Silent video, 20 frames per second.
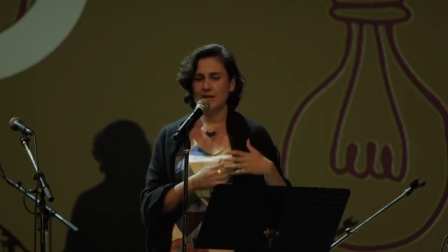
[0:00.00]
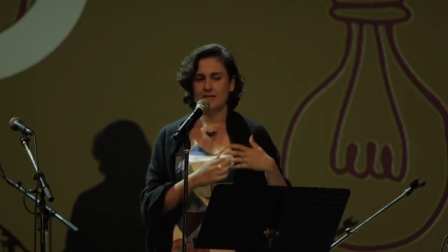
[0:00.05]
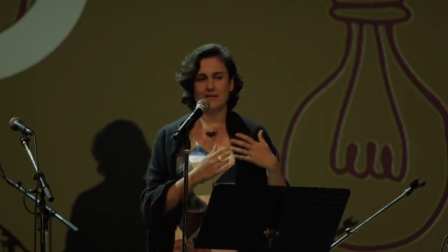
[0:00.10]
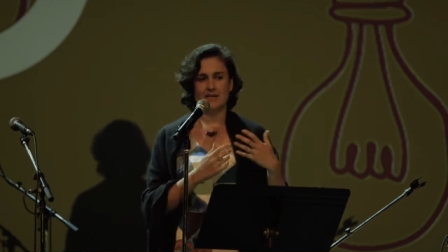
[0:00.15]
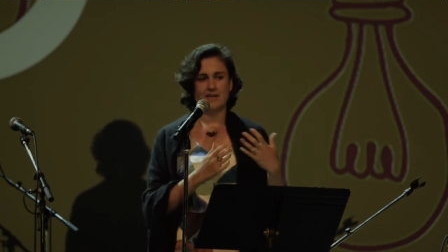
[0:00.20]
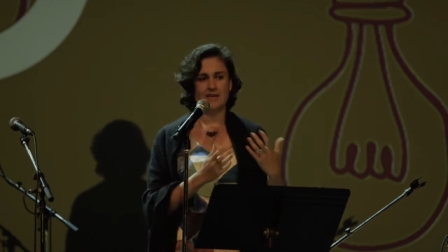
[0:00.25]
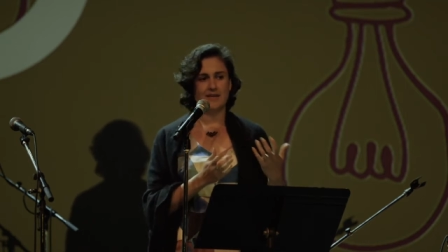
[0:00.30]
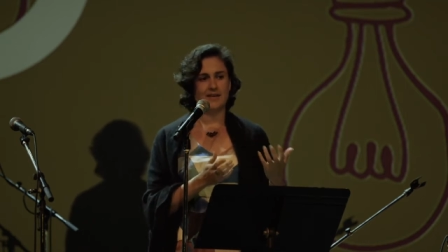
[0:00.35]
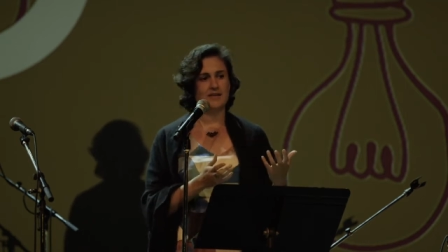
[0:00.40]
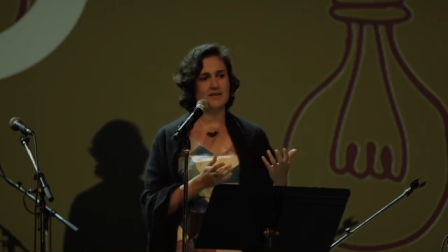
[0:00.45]
The
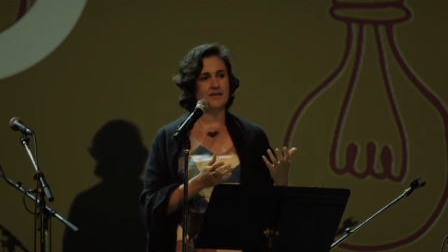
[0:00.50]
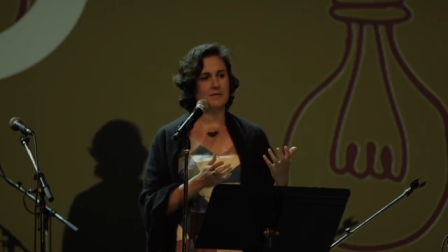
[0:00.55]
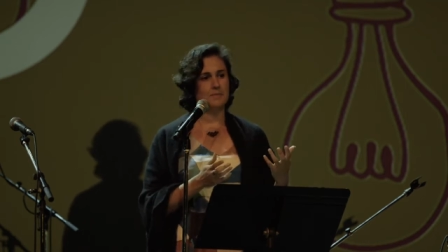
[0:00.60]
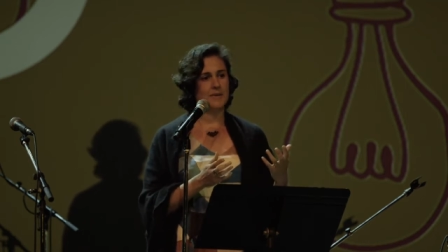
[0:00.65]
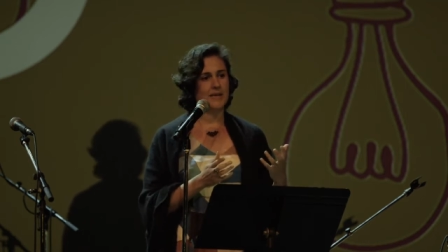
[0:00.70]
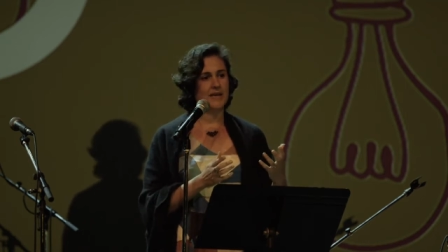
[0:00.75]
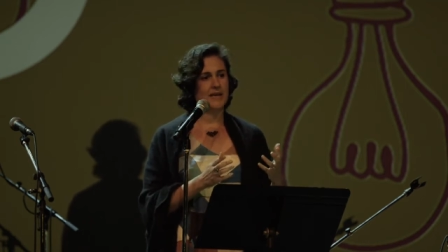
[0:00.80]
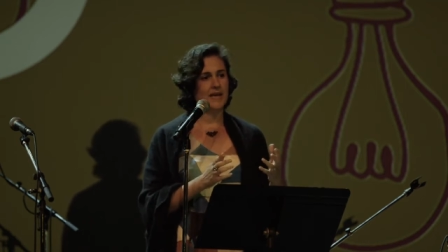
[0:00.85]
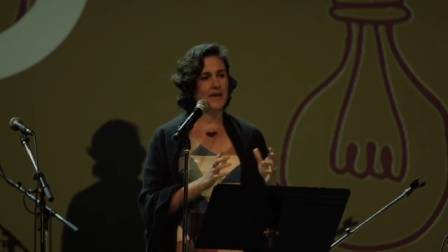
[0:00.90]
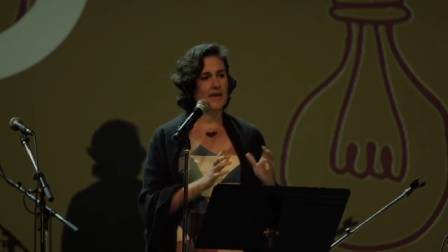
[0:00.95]
theatre
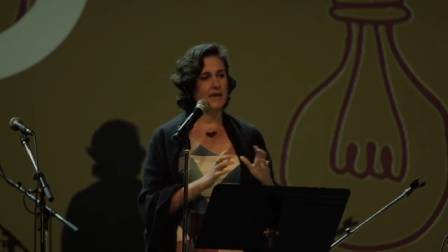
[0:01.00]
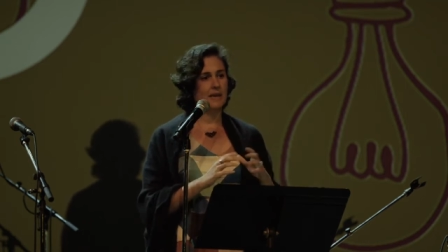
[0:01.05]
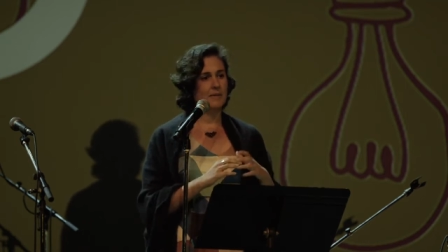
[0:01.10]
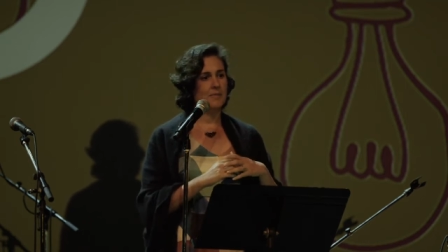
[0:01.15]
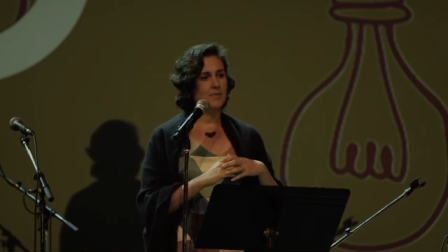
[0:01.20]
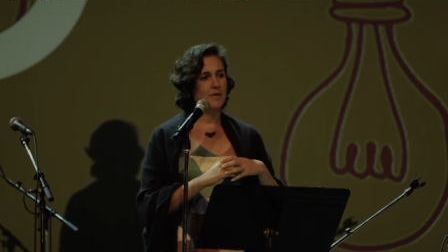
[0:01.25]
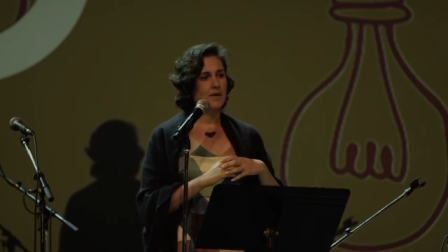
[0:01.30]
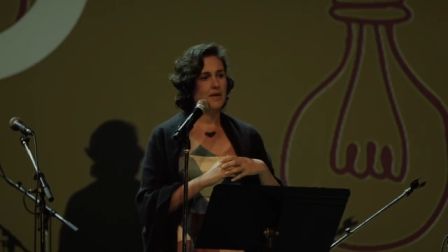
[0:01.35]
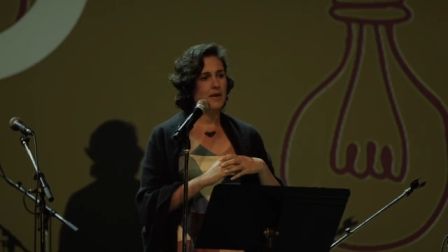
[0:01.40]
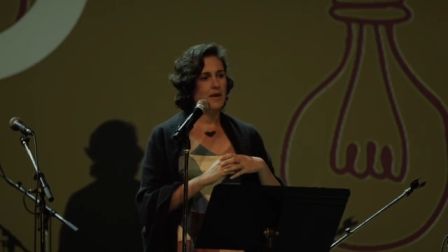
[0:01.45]

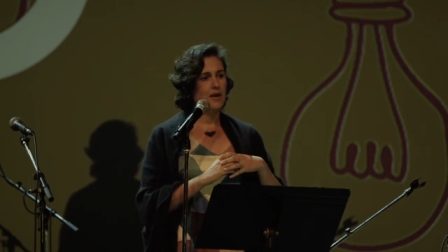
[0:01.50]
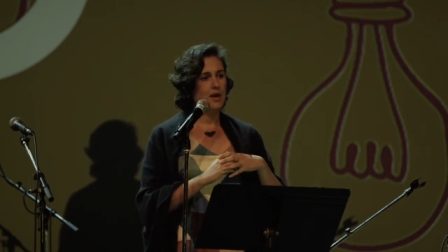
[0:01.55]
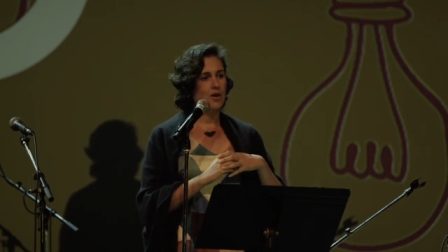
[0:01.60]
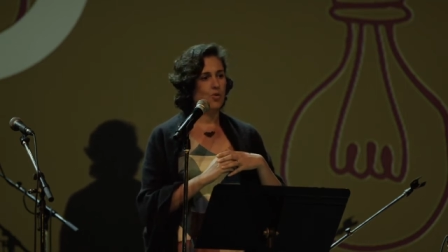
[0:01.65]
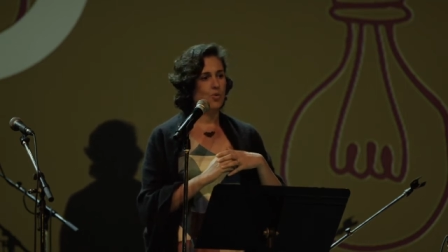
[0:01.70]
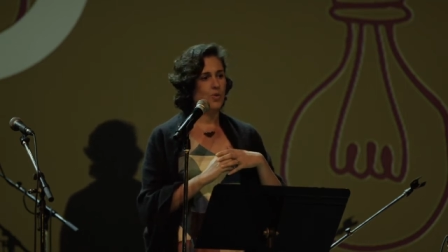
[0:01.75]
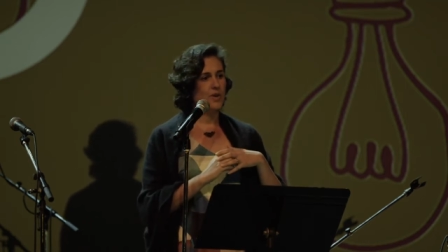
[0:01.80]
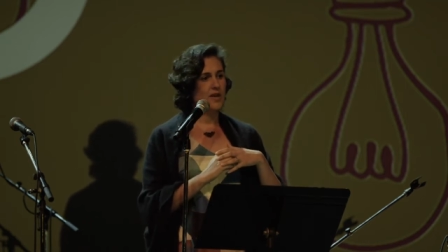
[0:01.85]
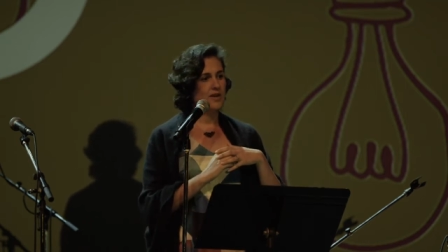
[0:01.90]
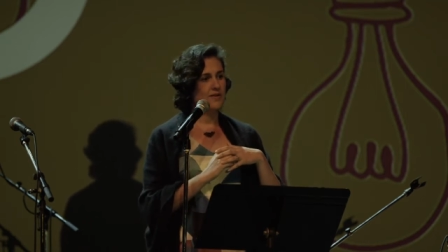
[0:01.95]
became a
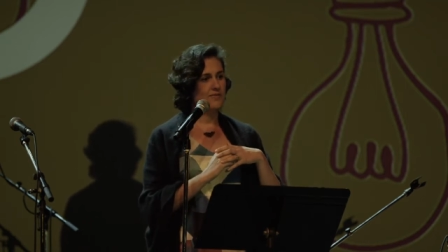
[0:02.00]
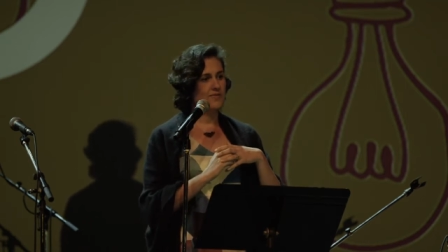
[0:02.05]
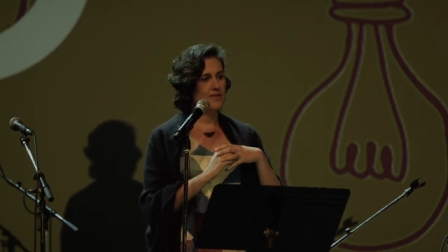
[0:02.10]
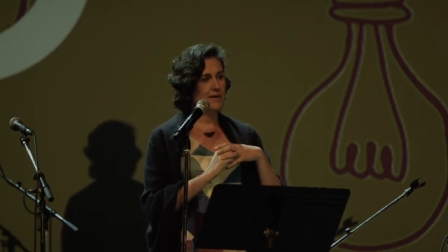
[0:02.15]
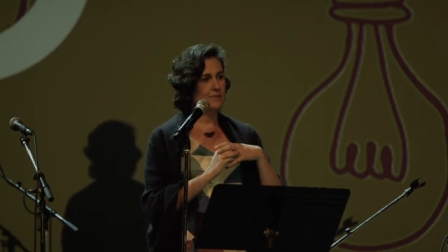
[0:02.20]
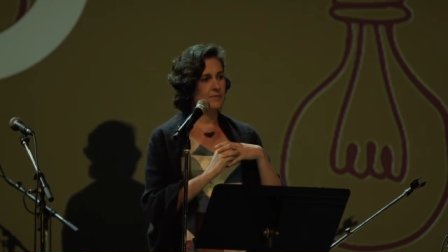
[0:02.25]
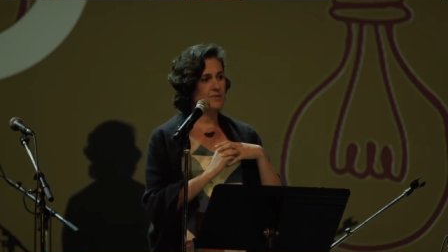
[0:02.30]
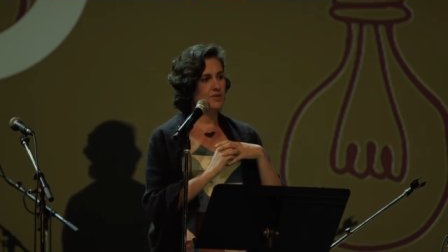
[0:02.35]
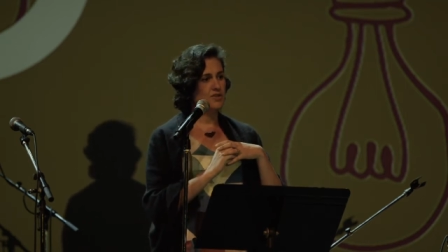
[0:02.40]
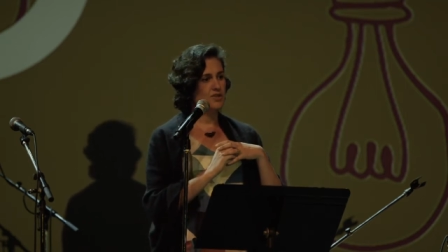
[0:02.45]
way of
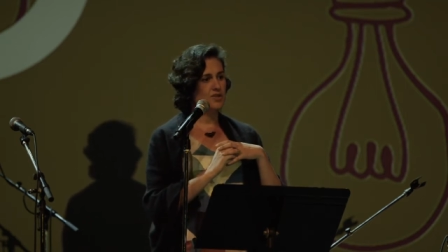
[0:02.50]
them